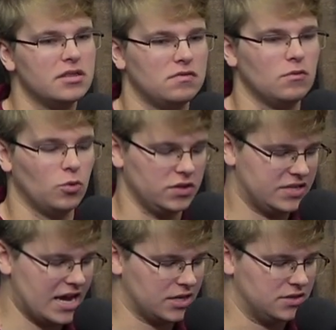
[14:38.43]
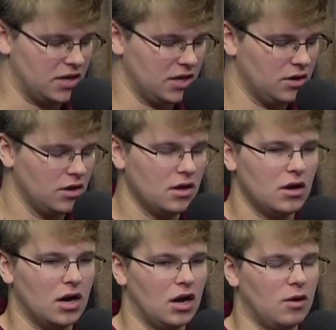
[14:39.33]
And what Tech did
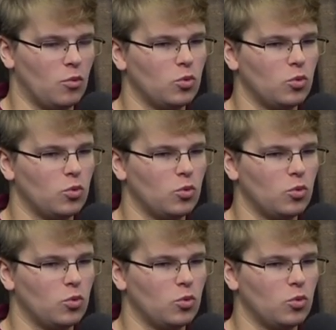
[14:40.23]
um,